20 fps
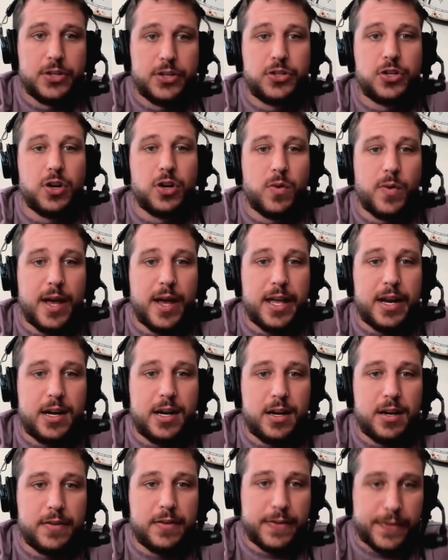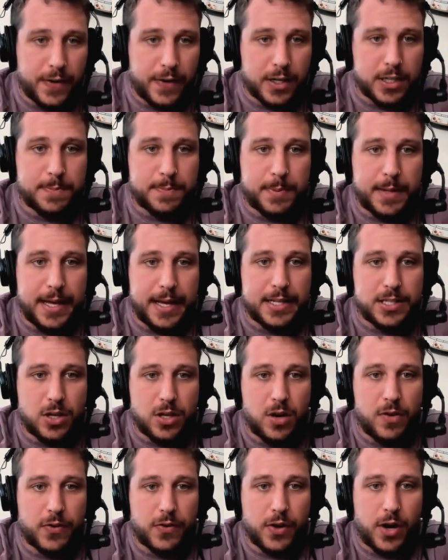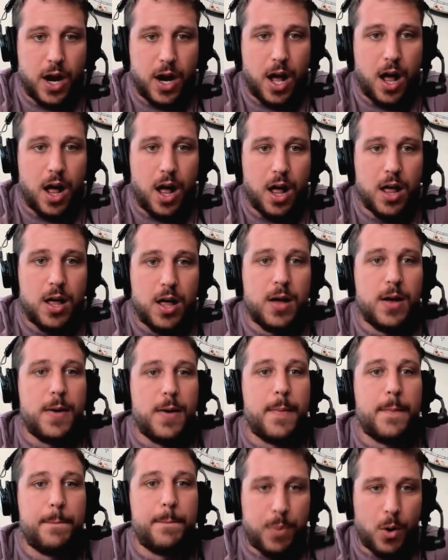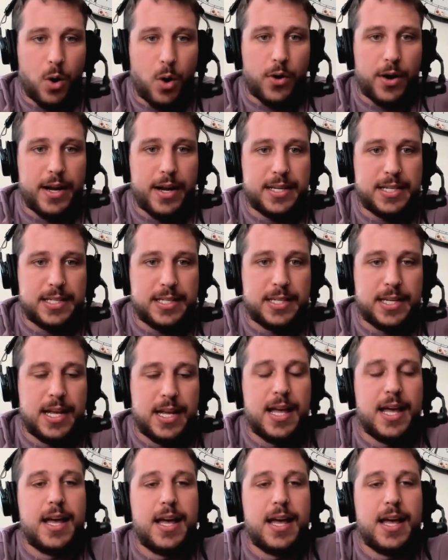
to win first place overall, Boris,